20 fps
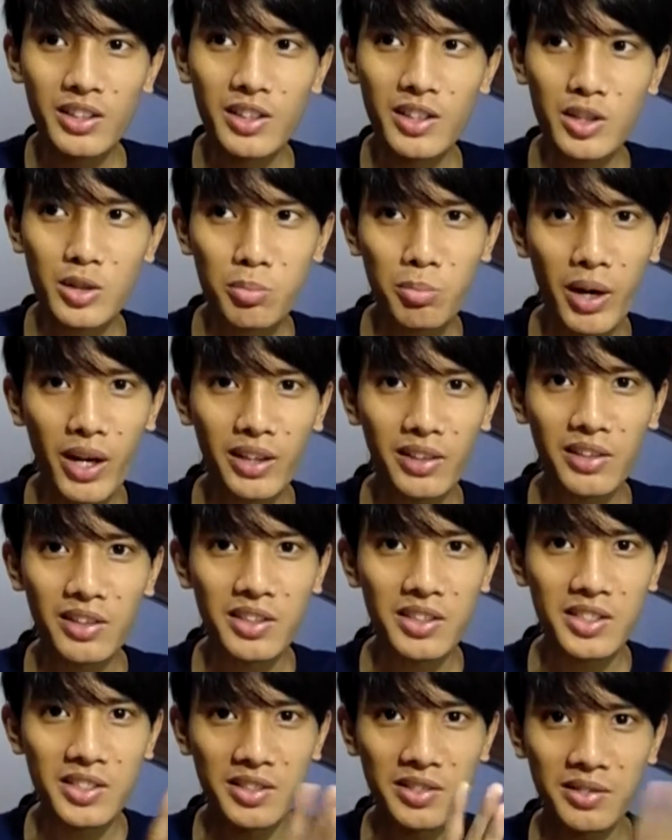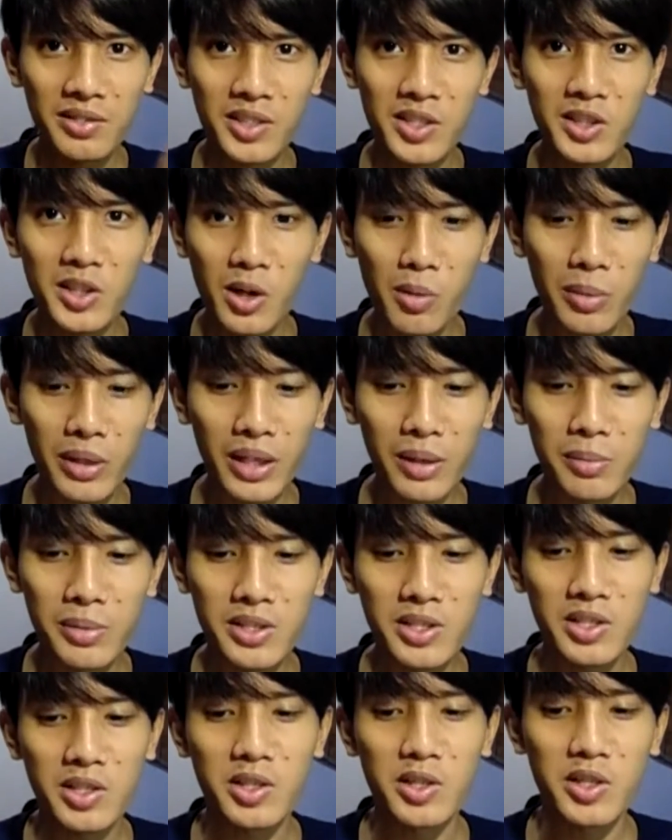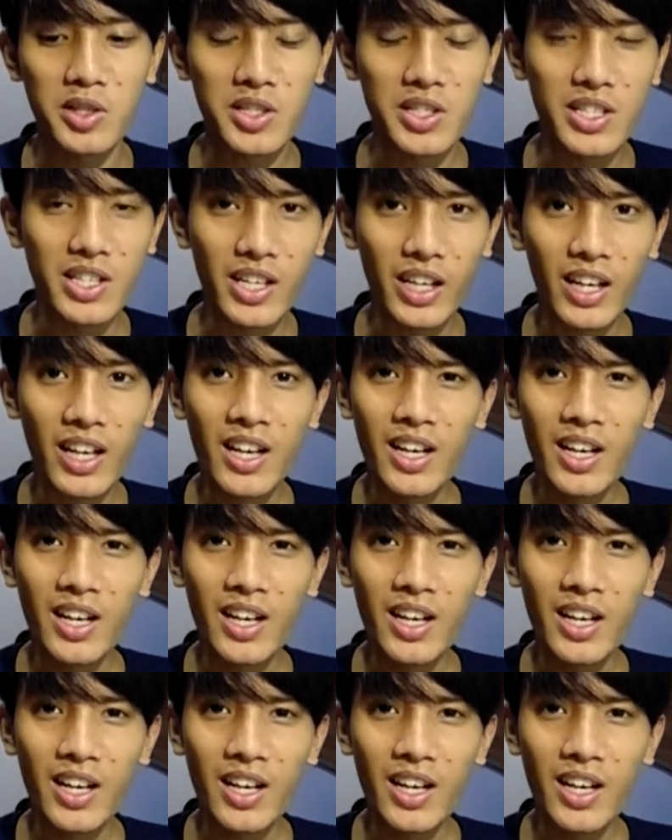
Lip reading: despite these disturbing images you're seeing.